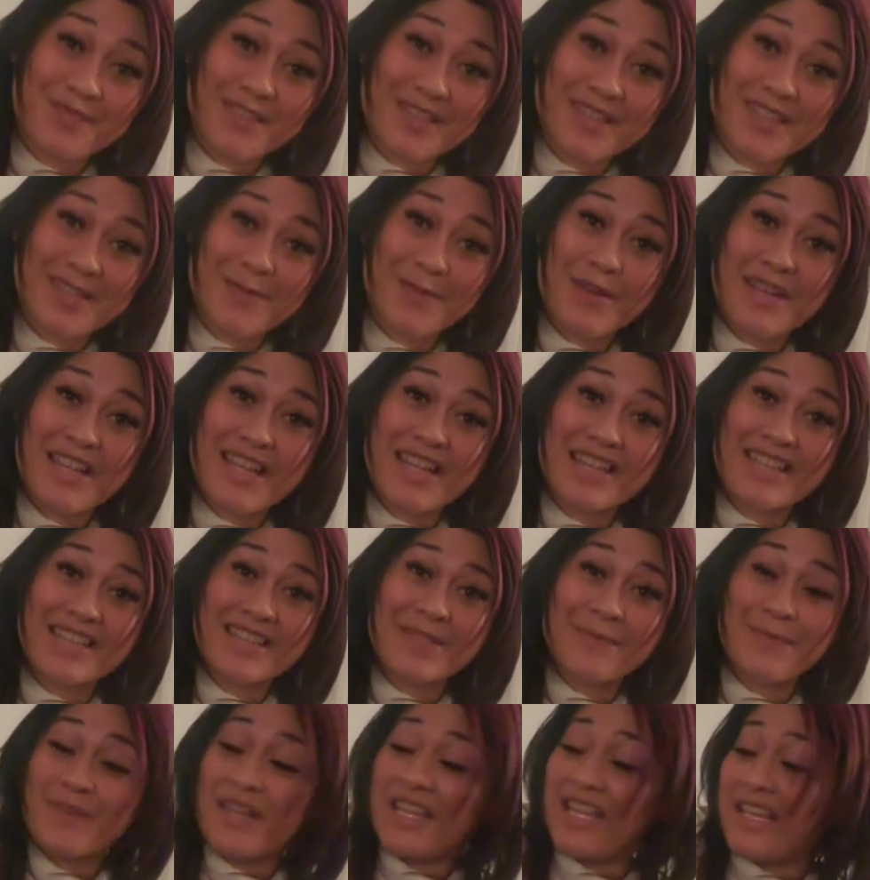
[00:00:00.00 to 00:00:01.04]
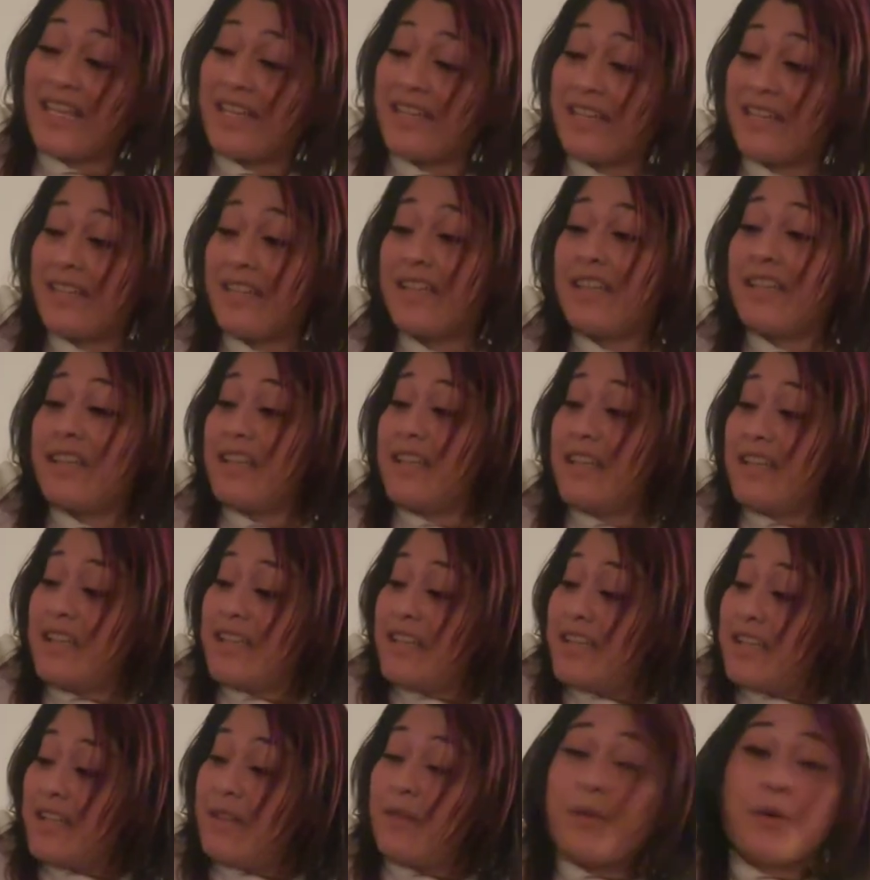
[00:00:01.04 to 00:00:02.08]
Somebody getting some D.
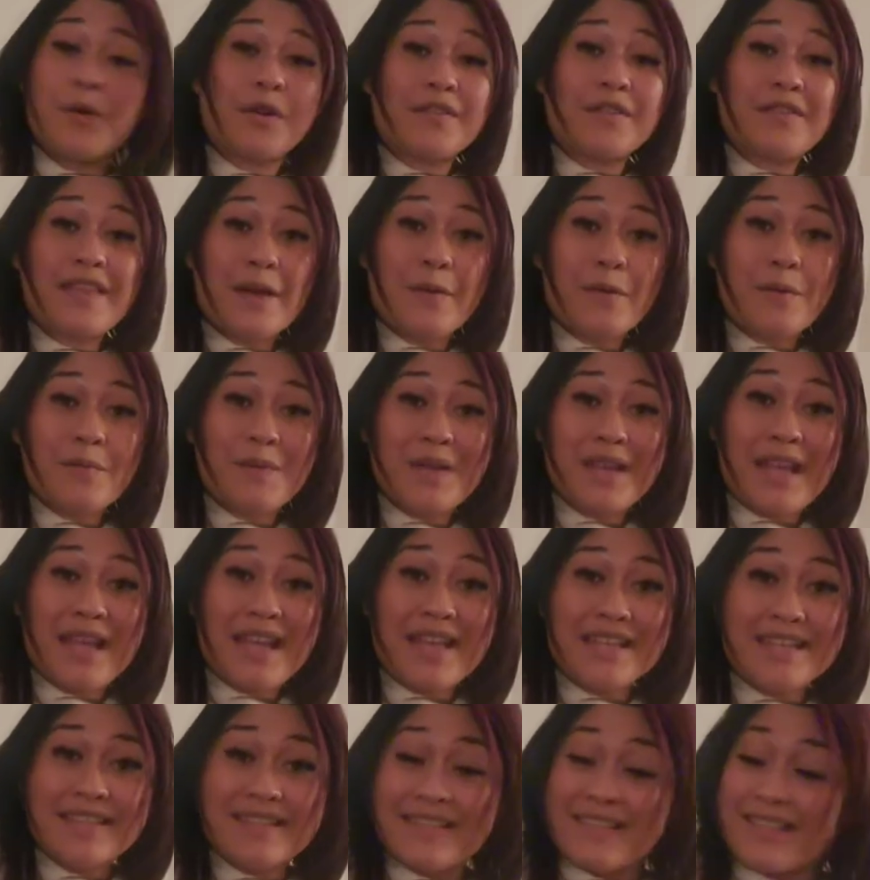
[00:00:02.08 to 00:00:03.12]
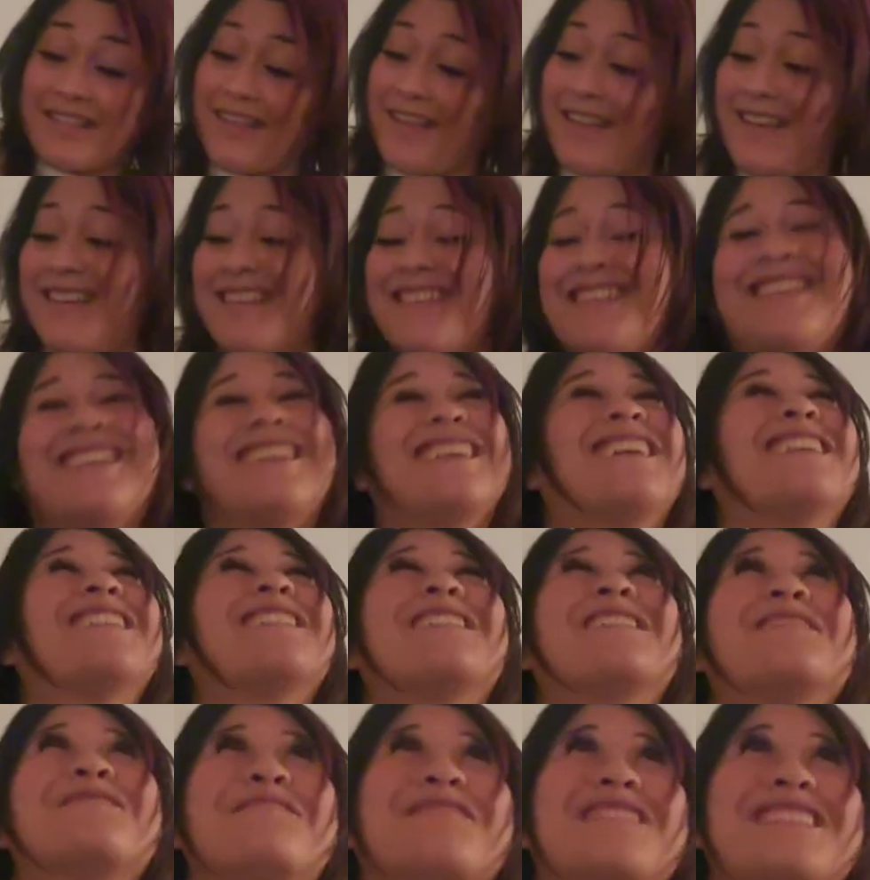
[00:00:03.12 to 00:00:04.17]
Lord, that would be nice.
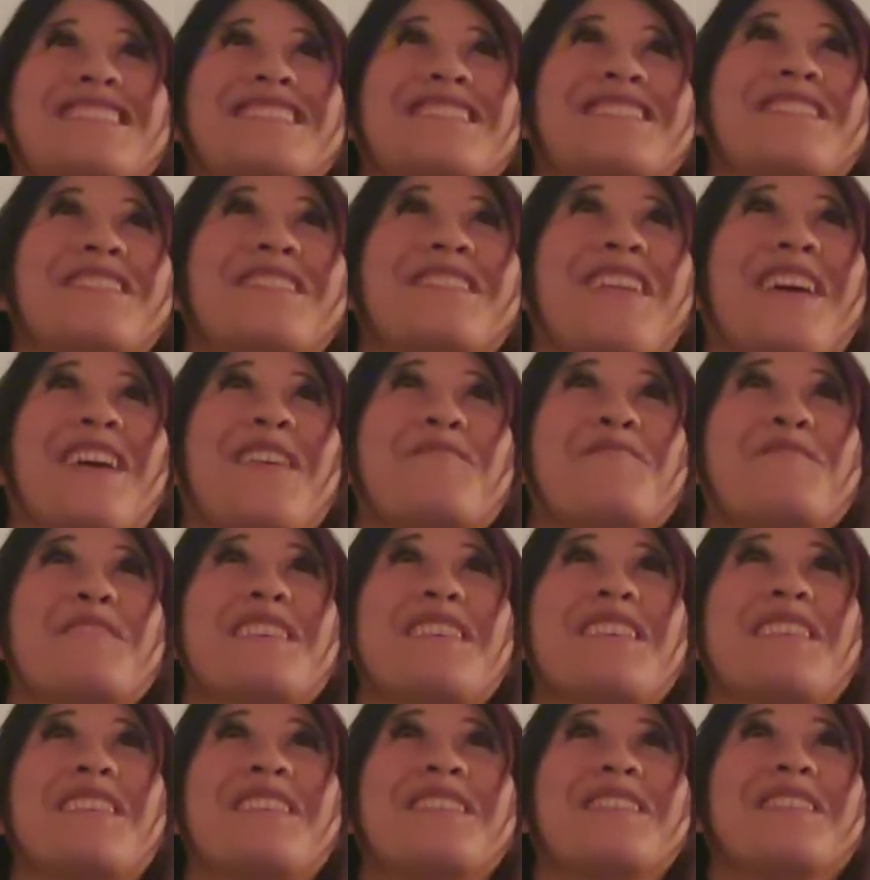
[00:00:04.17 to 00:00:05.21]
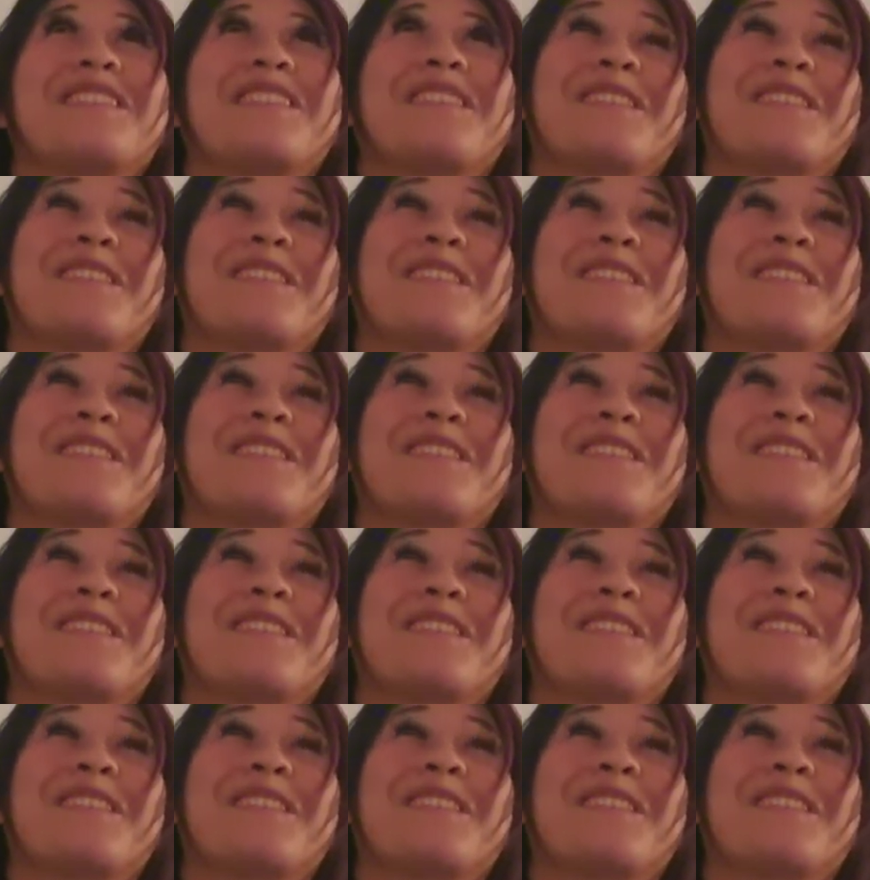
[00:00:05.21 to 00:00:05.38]
Please don't help me.